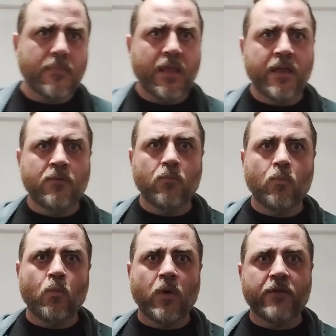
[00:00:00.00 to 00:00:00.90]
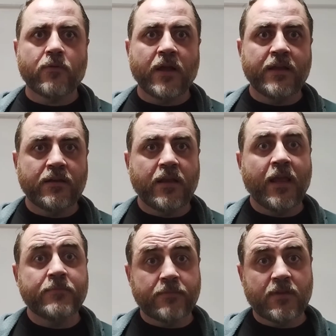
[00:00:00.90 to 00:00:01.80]
and whenever I
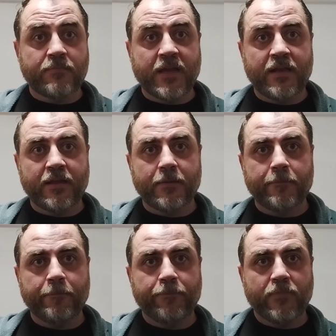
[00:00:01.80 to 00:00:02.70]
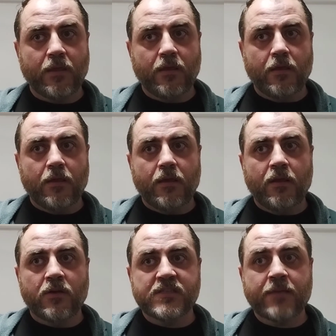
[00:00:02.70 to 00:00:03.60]
am symptomatic,
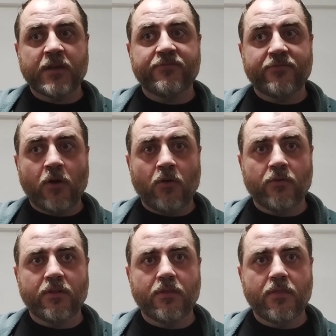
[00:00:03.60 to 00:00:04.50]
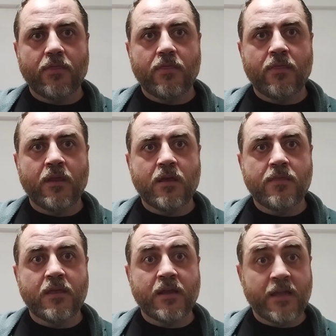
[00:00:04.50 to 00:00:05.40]
it's not my fault
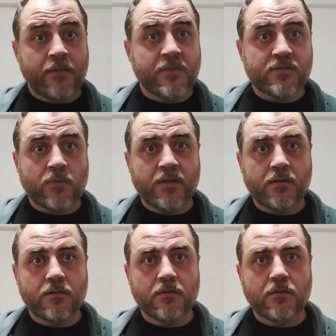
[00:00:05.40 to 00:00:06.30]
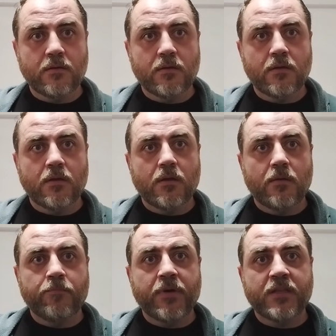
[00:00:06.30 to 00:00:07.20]
that I am this way,
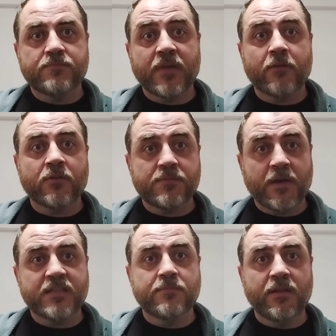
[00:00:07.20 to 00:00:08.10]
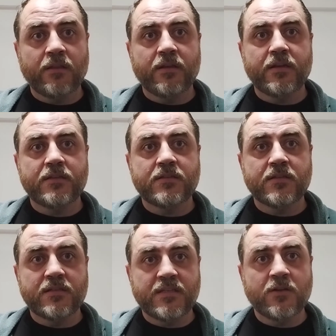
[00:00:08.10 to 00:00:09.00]
but it's my responsibility to
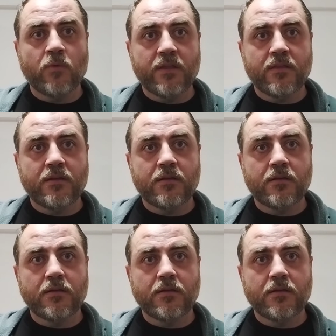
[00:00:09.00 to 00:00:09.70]
deal with it.